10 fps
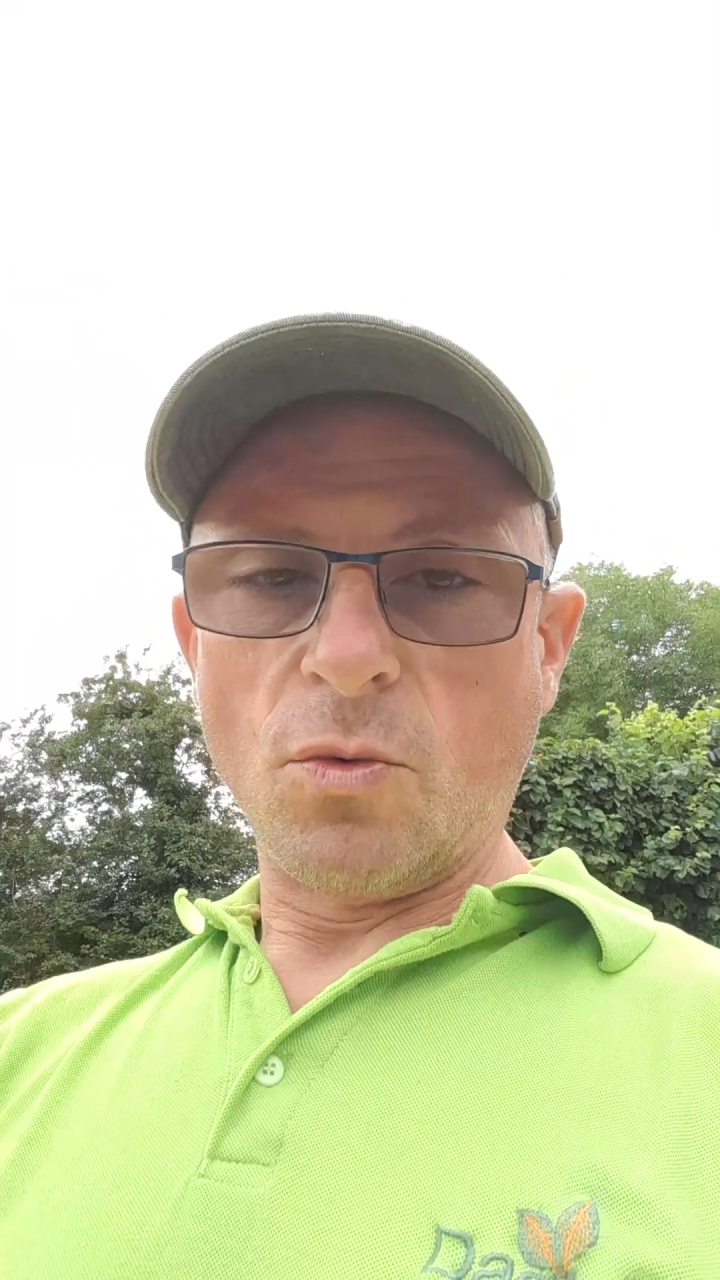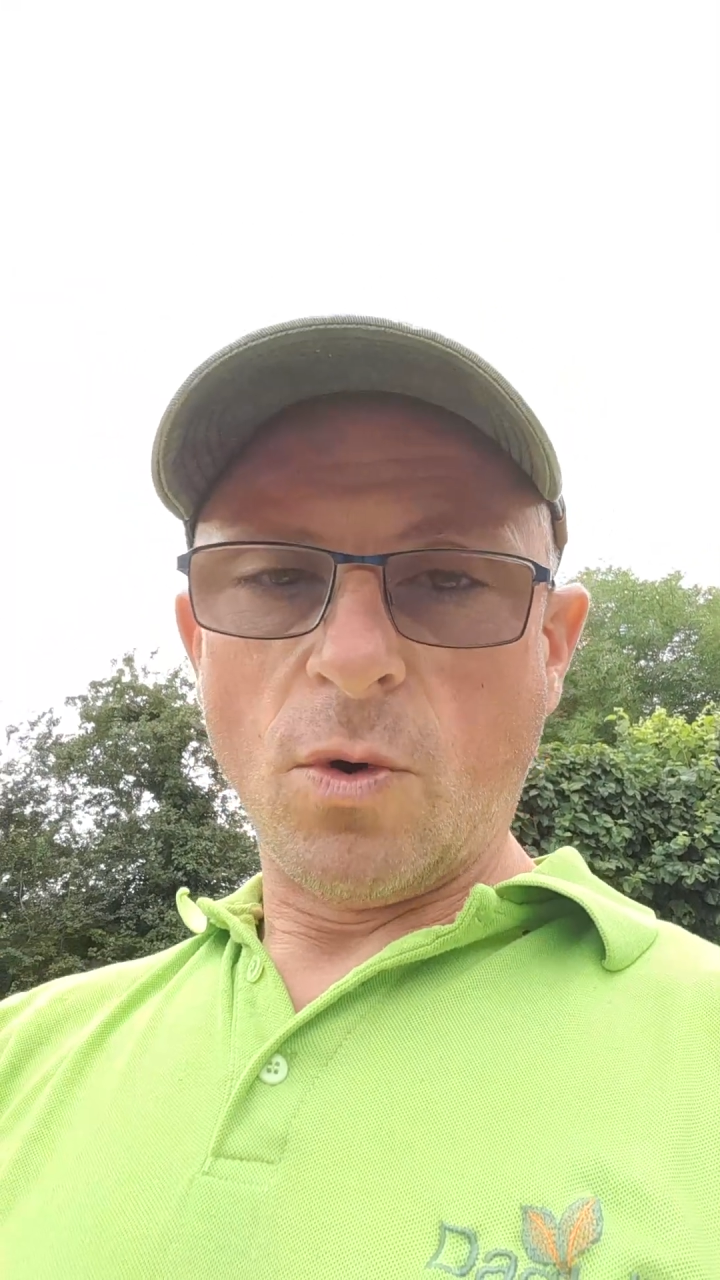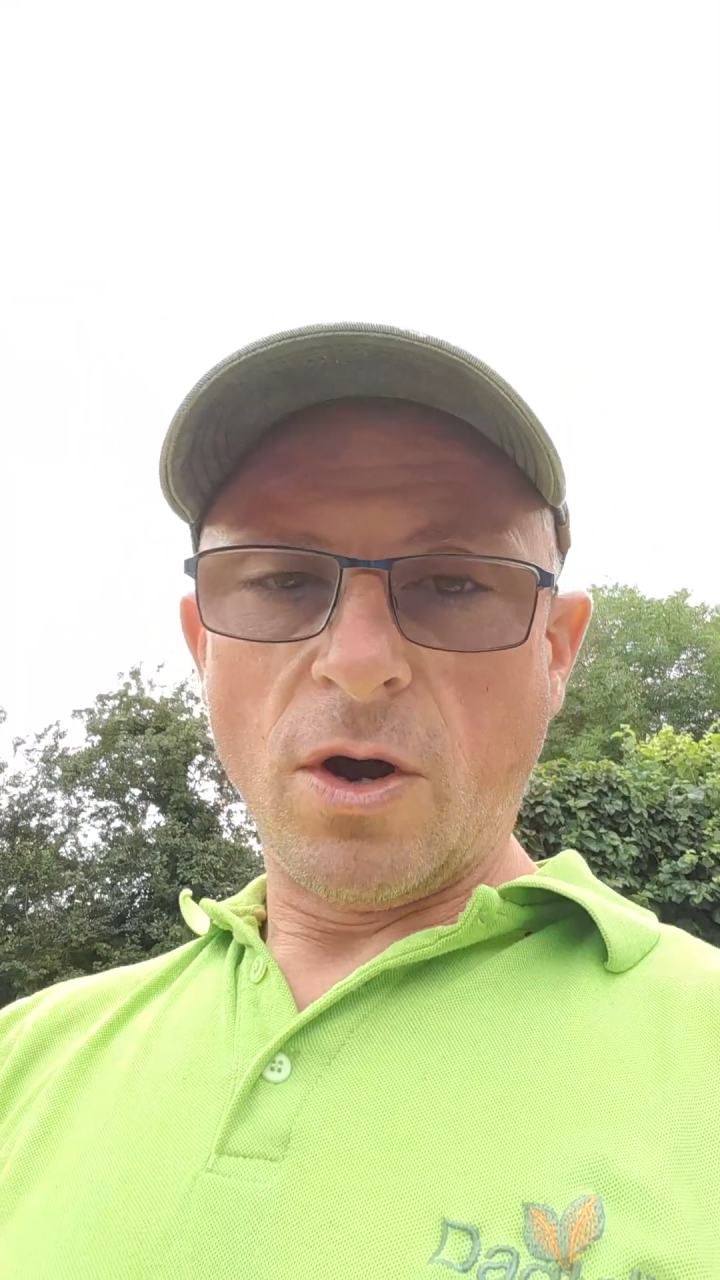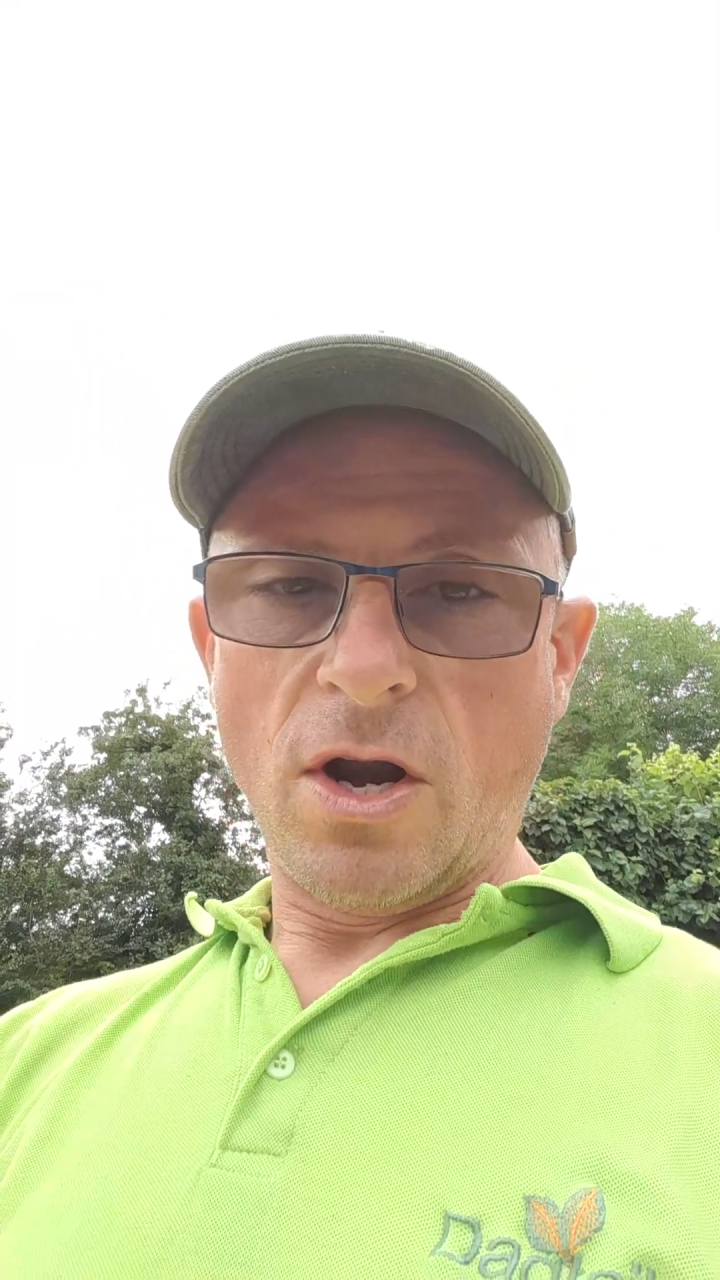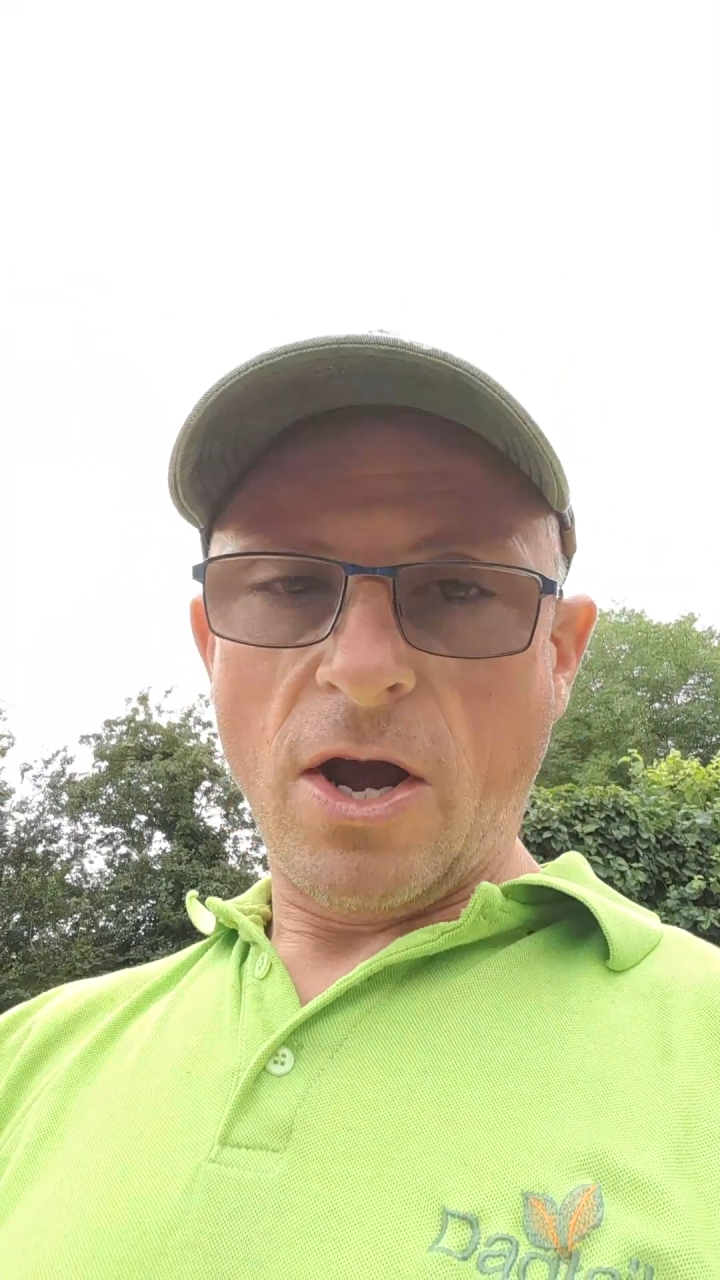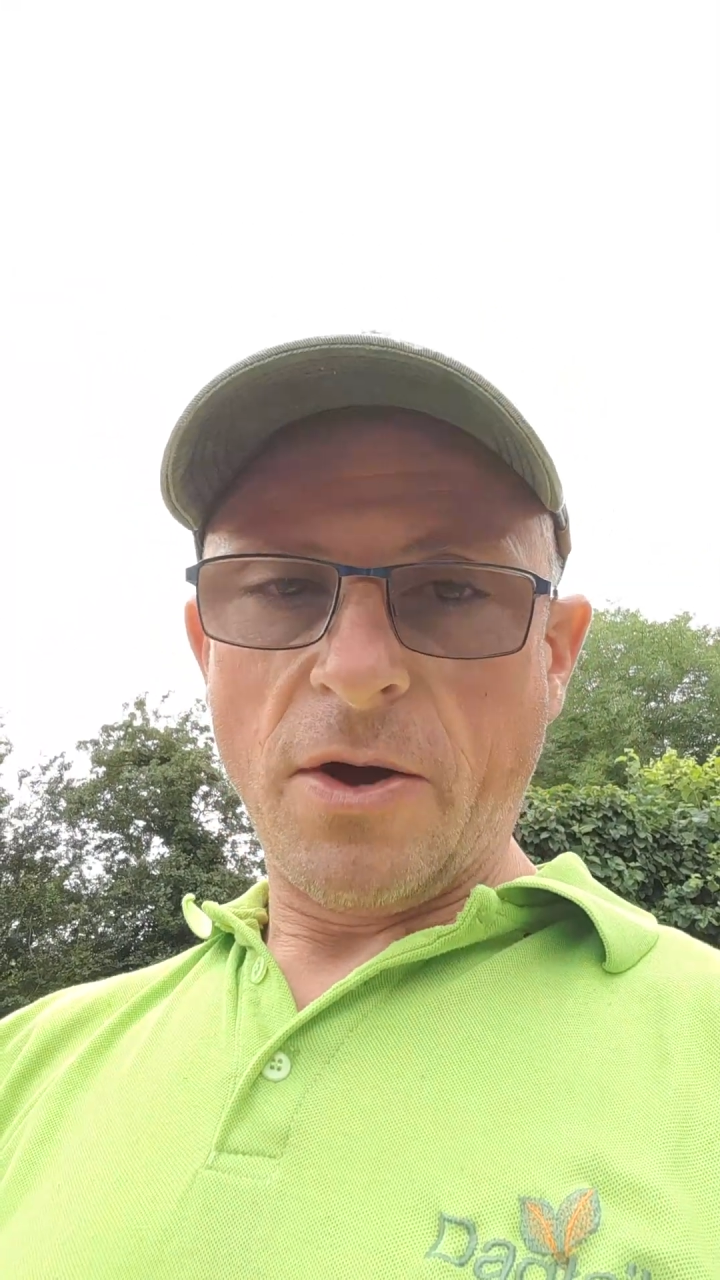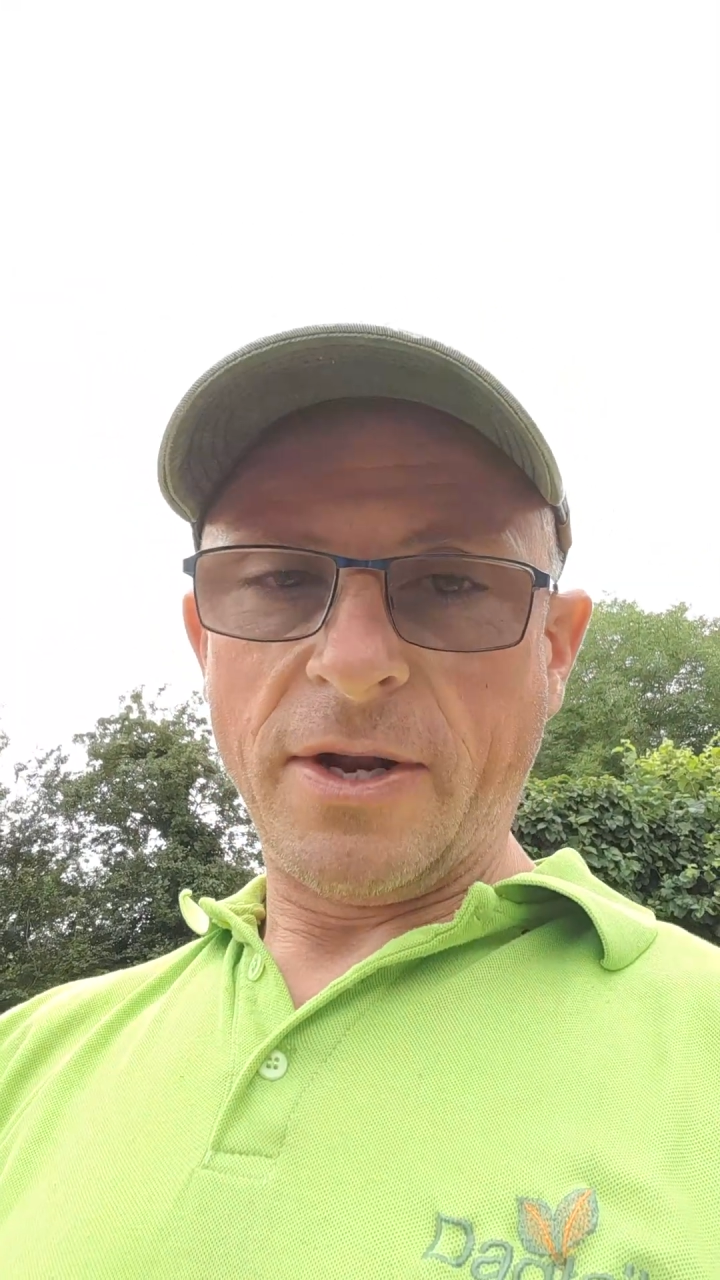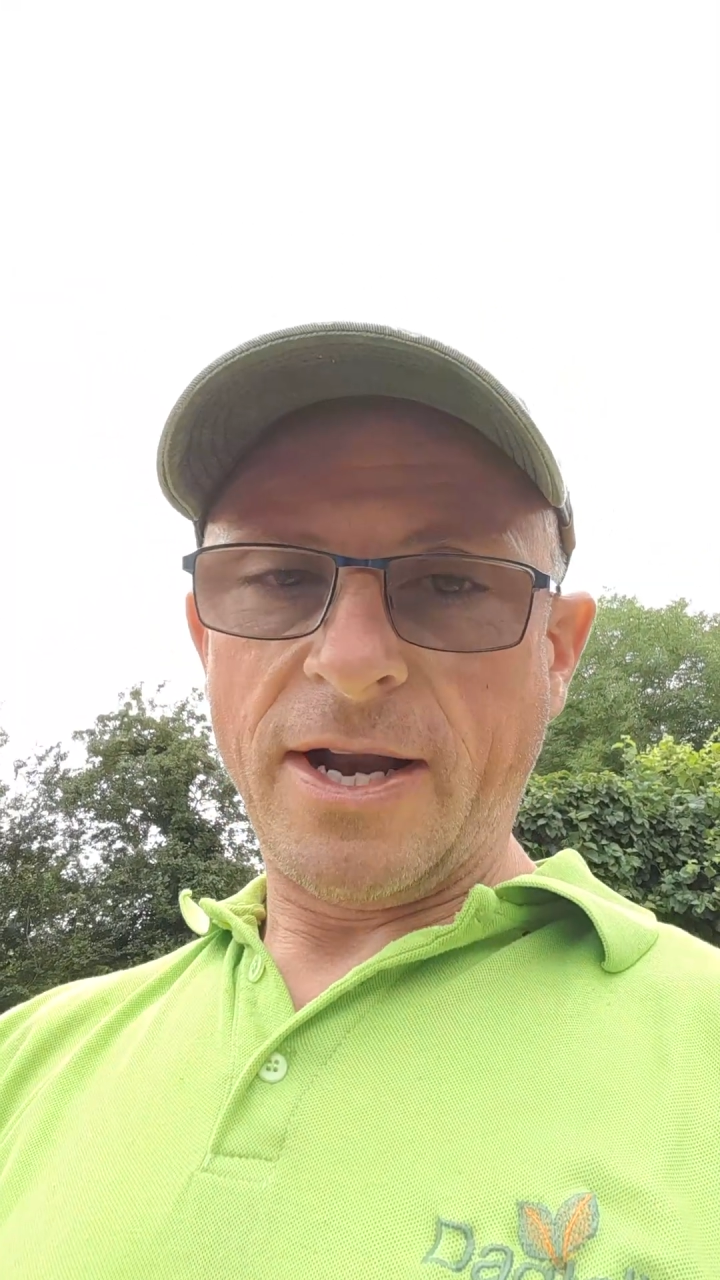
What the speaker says: workload